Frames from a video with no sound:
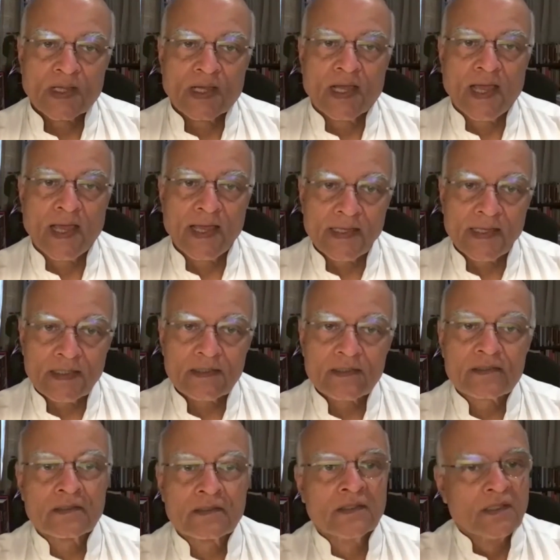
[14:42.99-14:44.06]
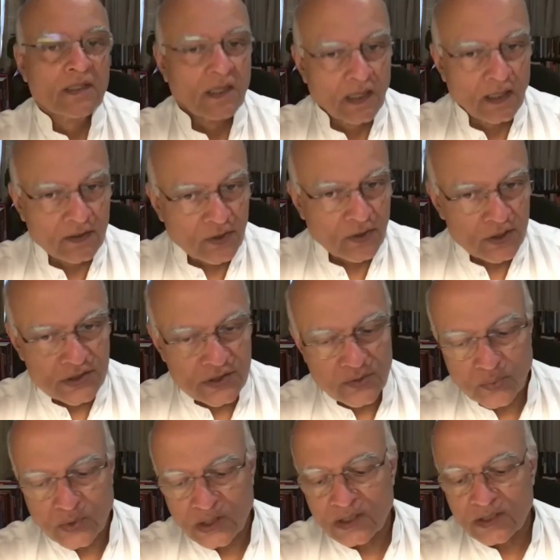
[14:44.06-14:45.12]
And across the
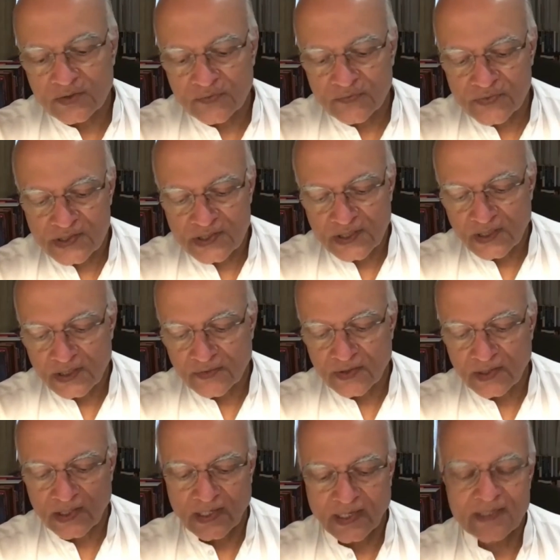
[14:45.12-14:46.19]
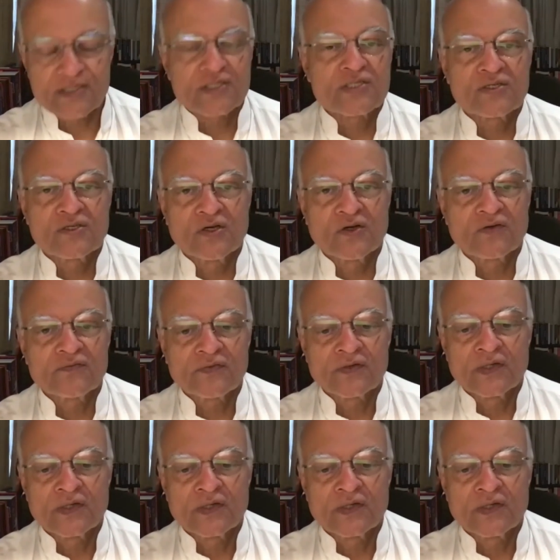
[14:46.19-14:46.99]
world, you've seen the election of